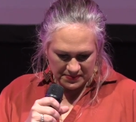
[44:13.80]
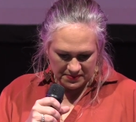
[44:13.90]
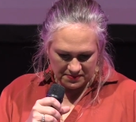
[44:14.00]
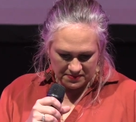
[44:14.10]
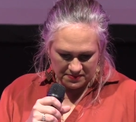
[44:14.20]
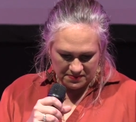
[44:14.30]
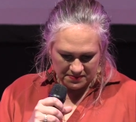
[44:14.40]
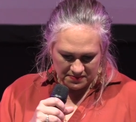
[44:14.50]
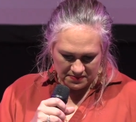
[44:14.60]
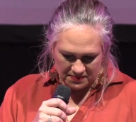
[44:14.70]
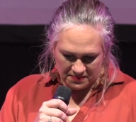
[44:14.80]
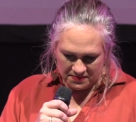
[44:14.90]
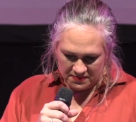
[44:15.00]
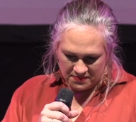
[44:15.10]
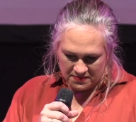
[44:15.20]

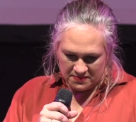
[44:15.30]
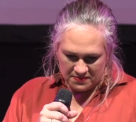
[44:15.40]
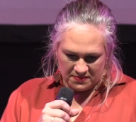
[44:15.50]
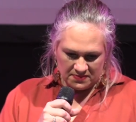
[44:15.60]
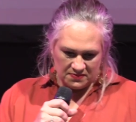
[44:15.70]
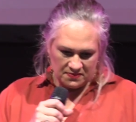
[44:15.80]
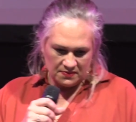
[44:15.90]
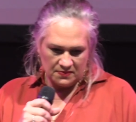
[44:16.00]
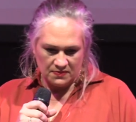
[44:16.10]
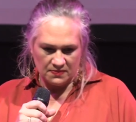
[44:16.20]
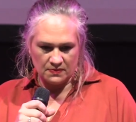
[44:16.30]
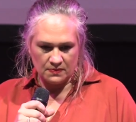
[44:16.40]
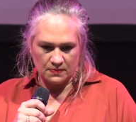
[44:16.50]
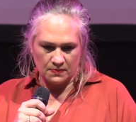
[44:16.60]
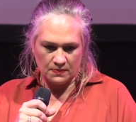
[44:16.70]

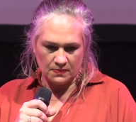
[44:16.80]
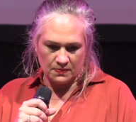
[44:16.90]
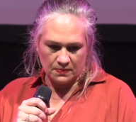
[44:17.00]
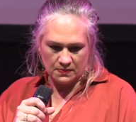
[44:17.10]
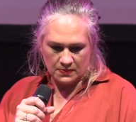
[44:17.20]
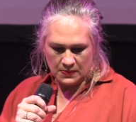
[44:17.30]
Nobody speaks.